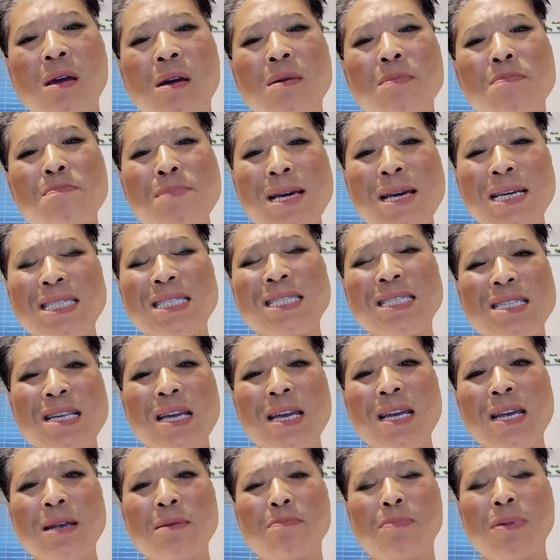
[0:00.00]

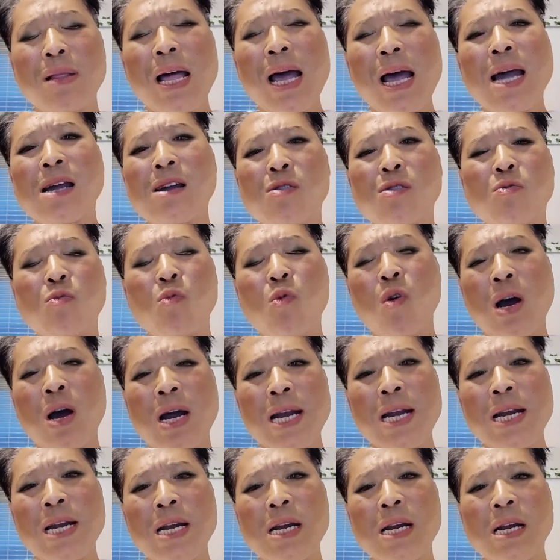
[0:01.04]
mixing black and
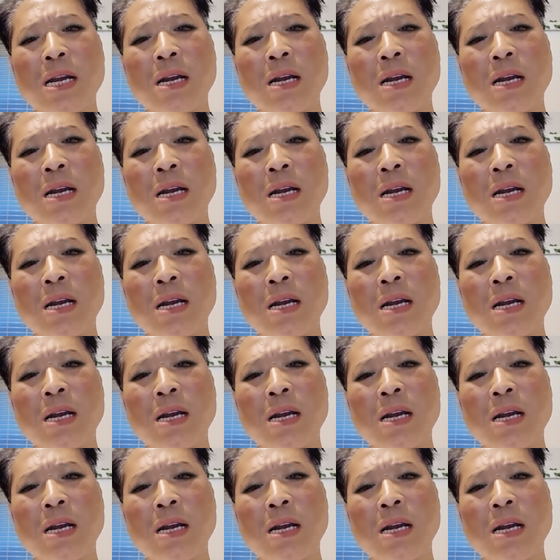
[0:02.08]
white